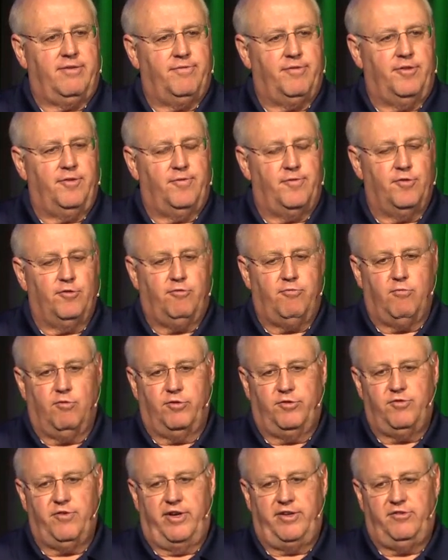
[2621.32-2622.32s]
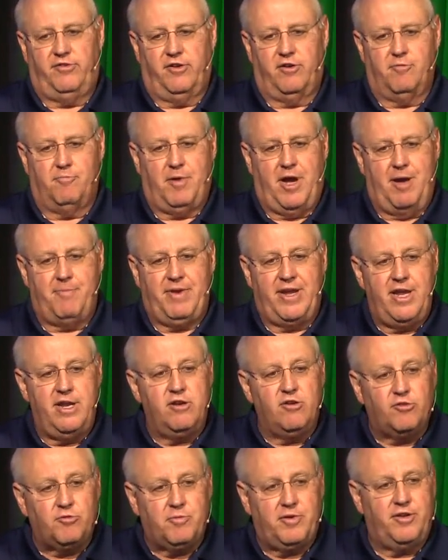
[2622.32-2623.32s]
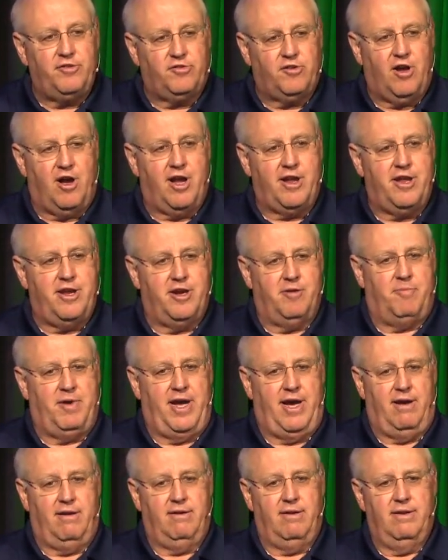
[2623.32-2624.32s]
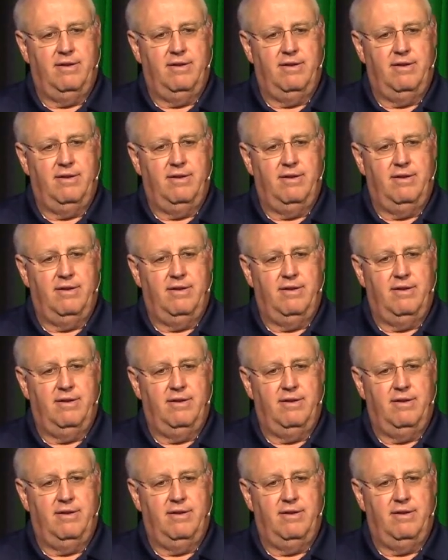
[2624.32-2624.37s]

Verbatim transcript: for the first World Trade Center bombing. He knows what he's talking about.